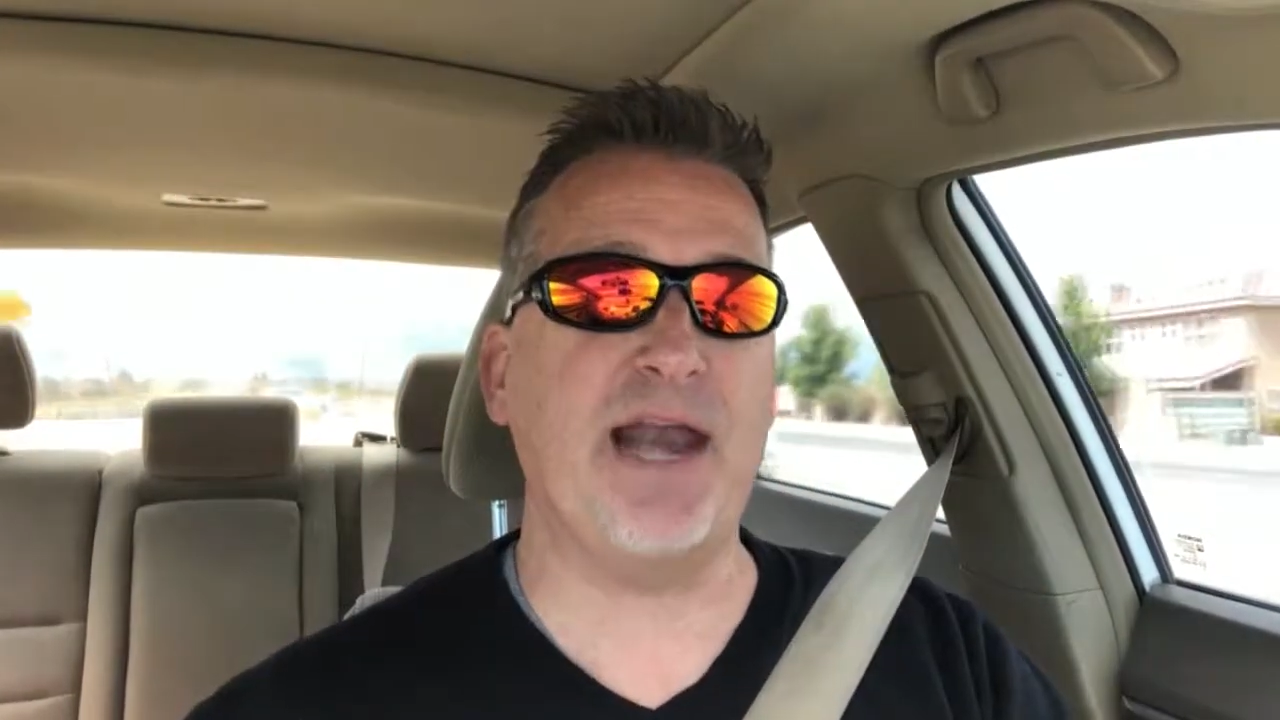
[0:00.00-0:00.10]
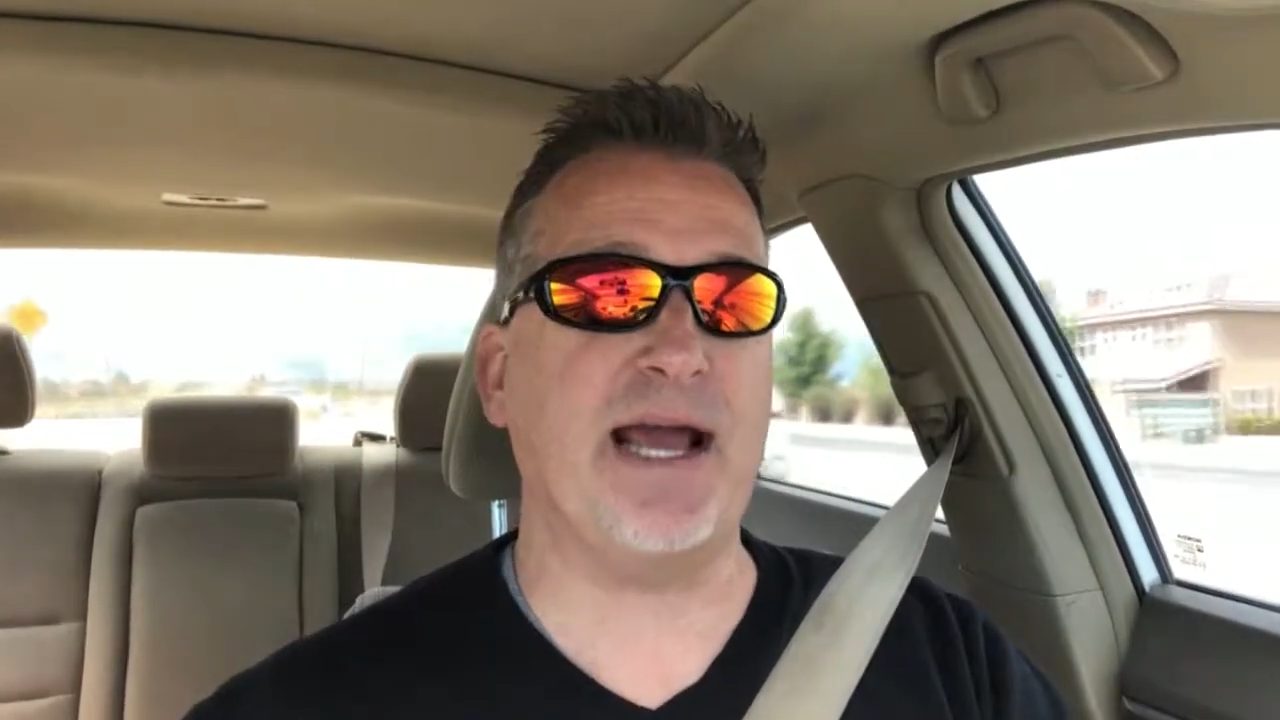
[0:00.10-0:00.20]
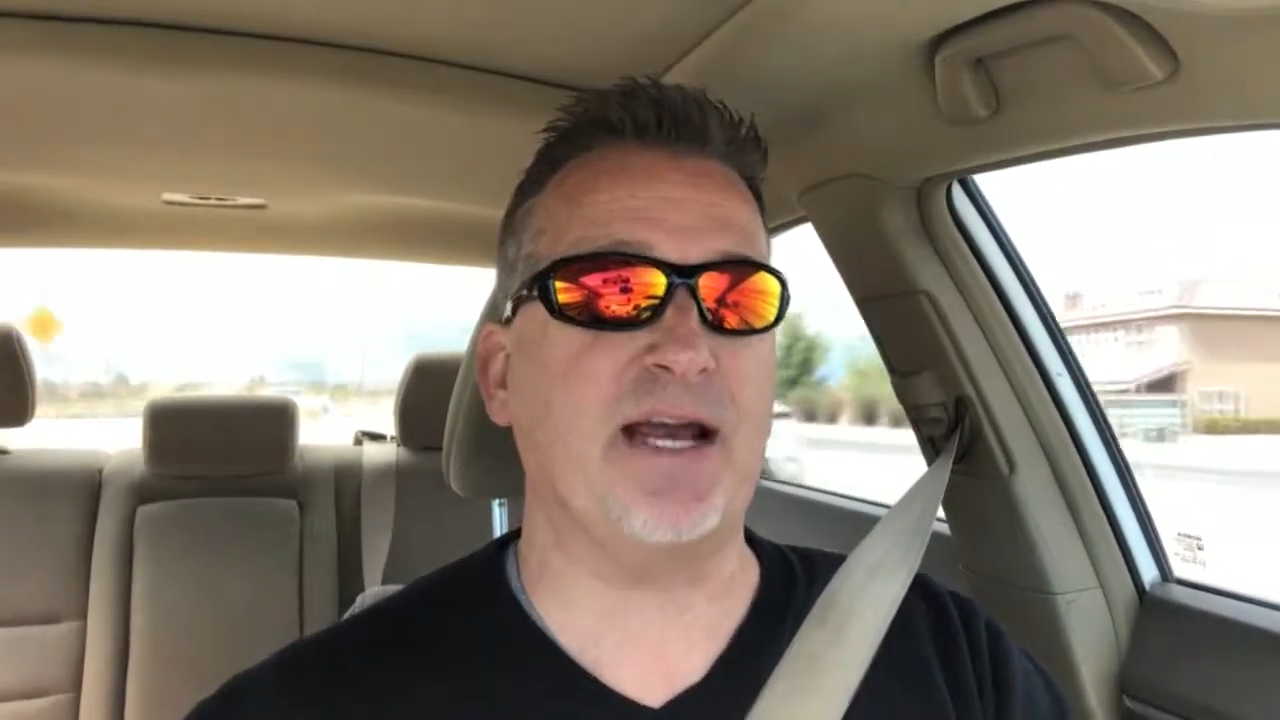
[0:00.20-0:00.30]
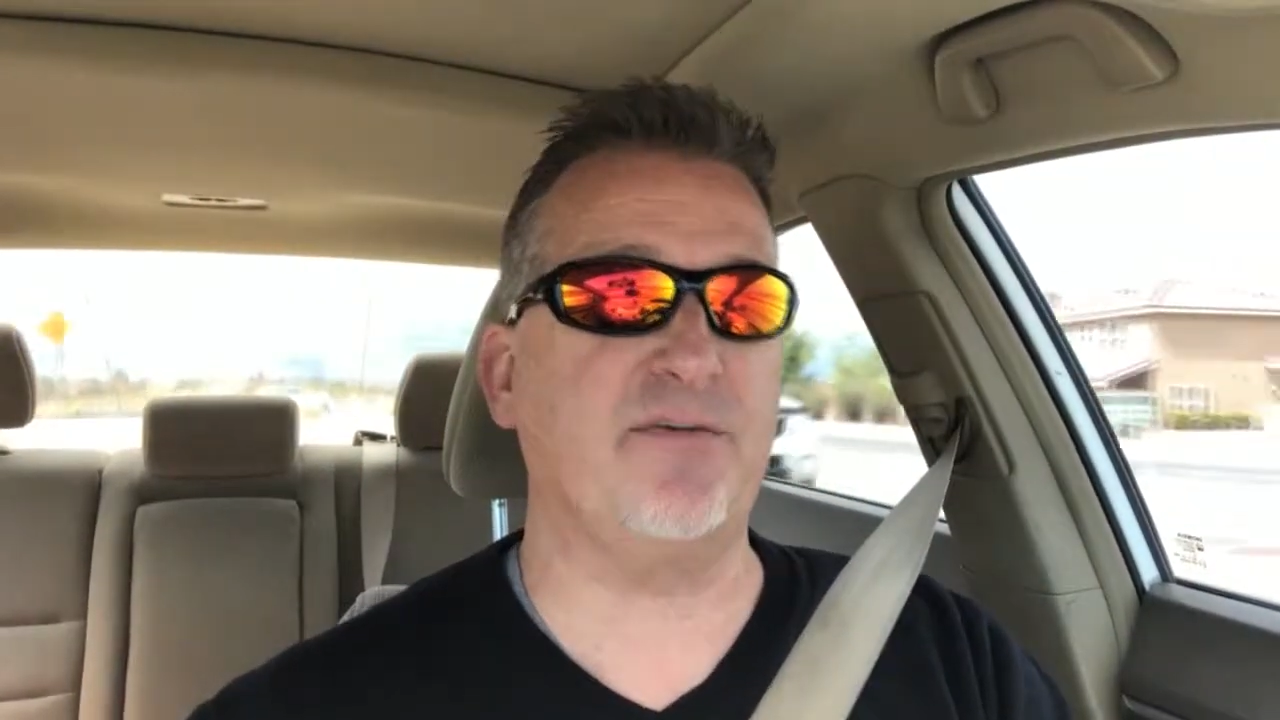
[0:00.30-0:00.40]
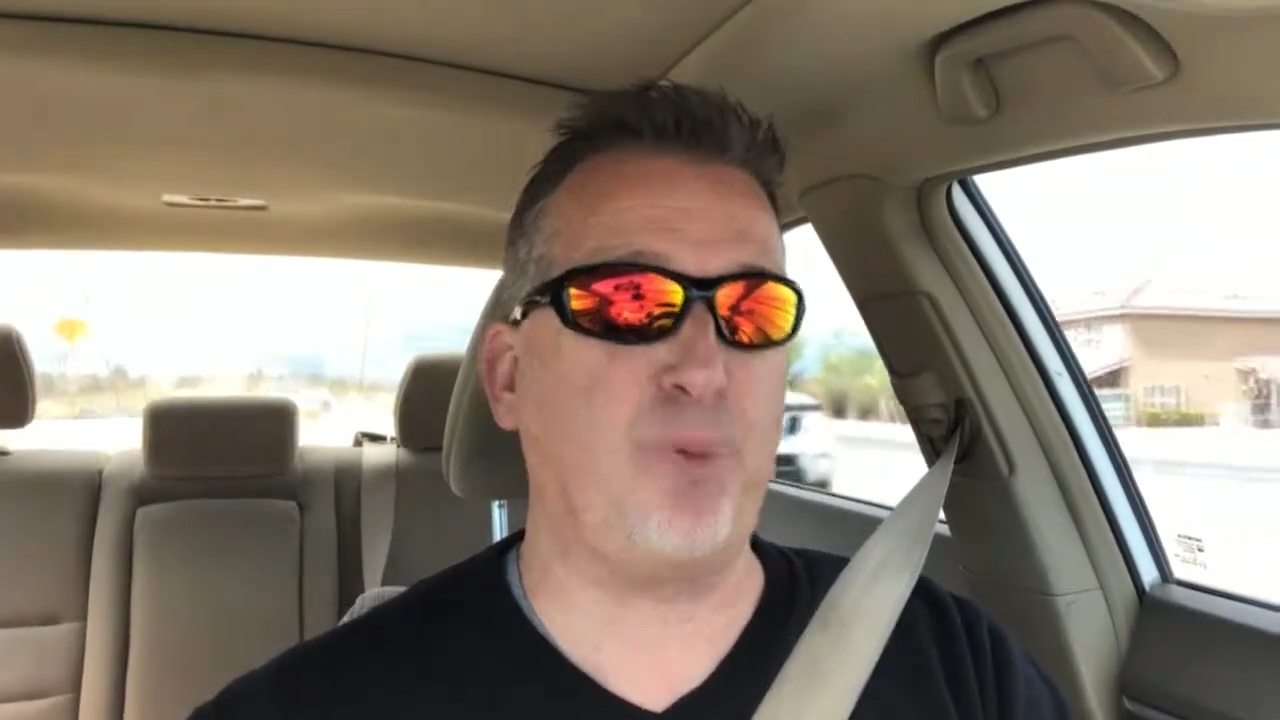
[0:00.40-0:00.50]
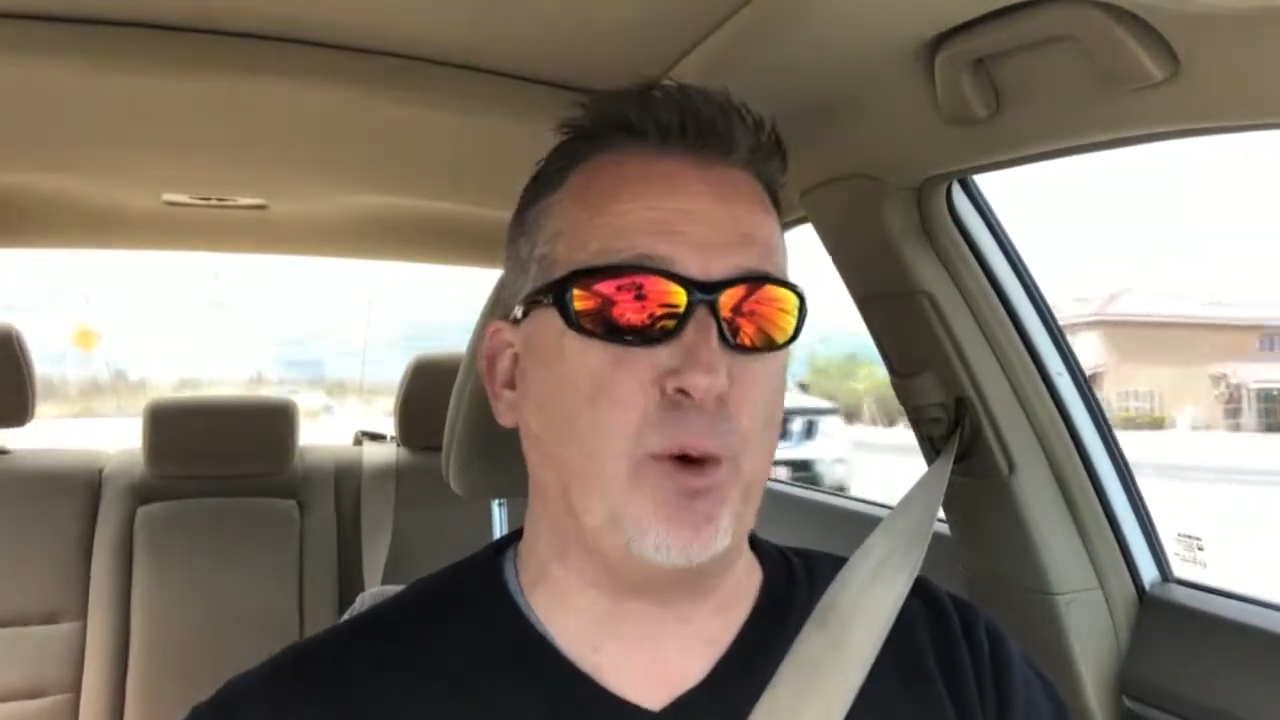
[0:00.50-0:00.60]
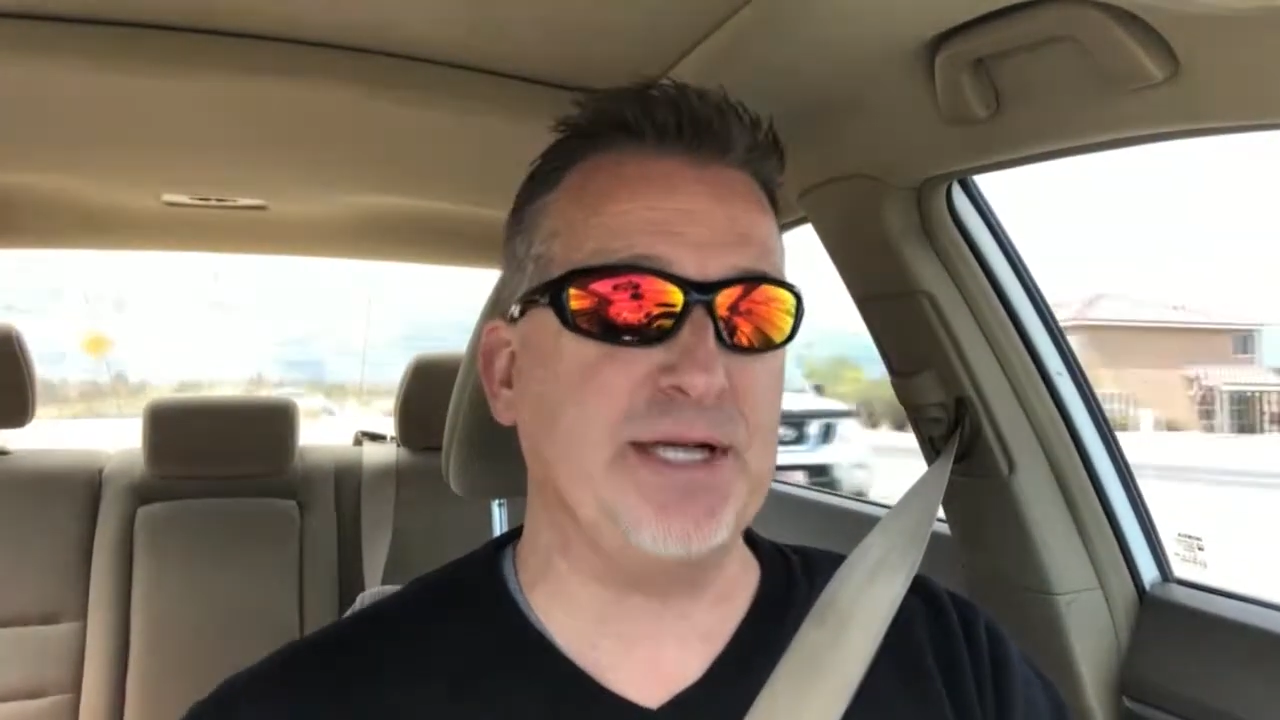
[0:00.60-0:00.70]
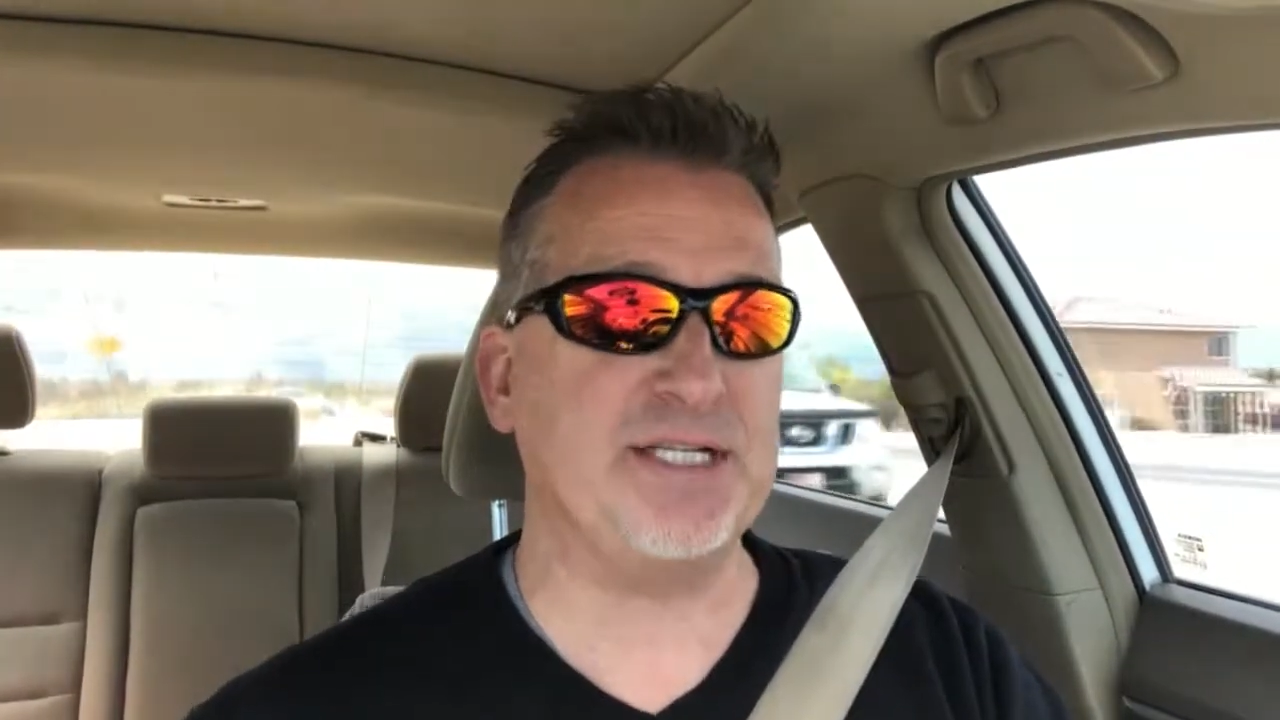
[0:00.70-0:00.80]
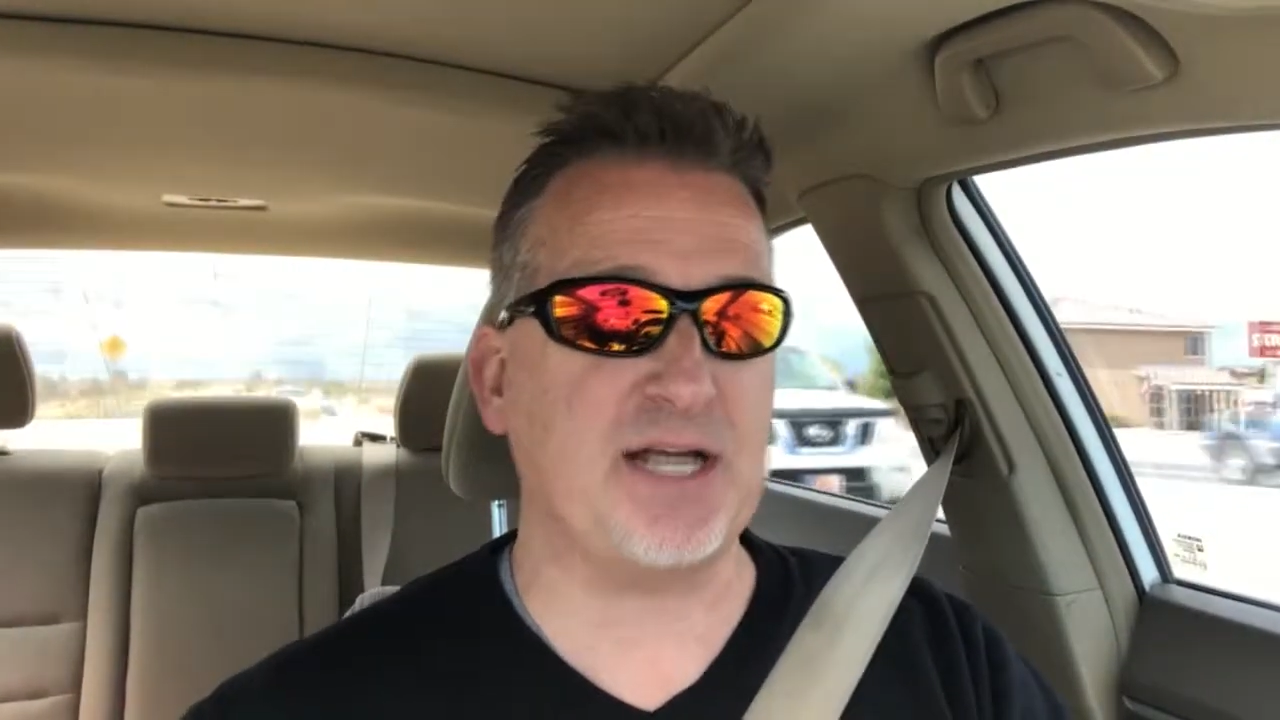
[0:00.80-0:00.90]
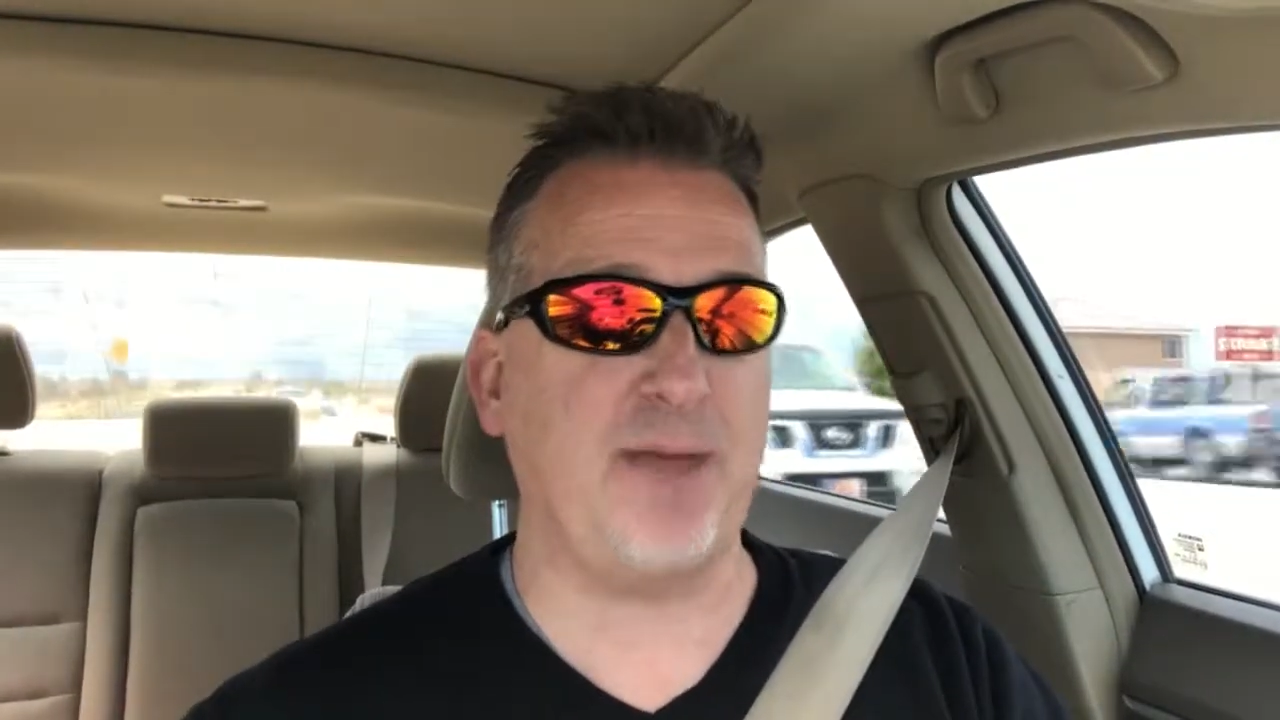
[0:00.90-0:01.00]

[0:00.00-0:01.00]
negative points